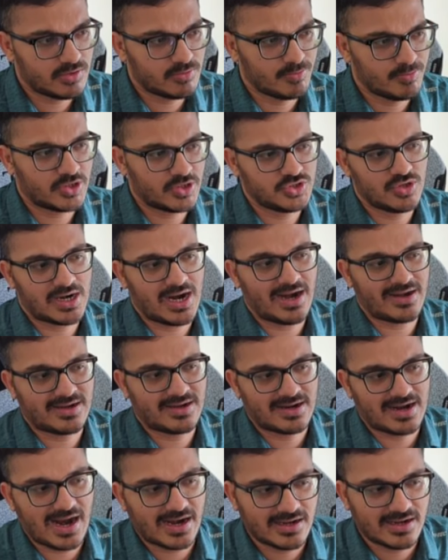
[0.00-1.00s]
because you're
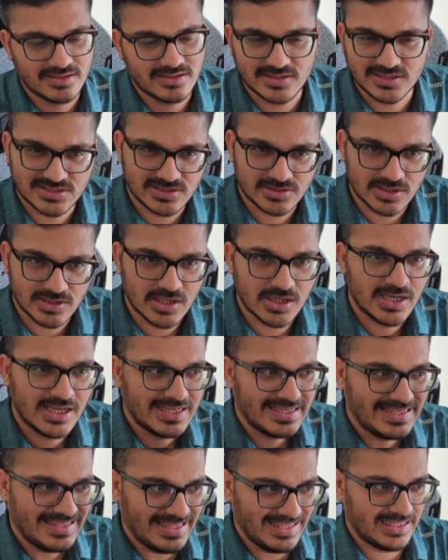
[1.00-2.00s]
attracting this
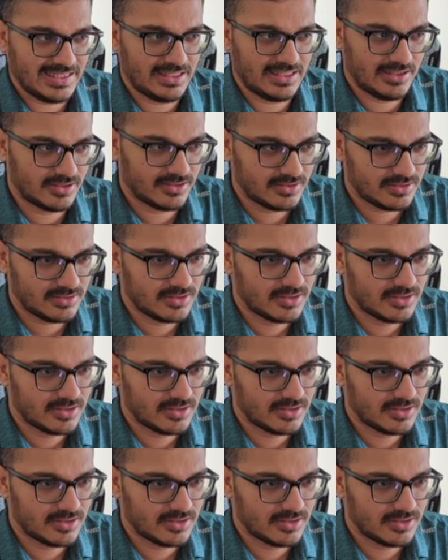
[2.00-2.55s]
king here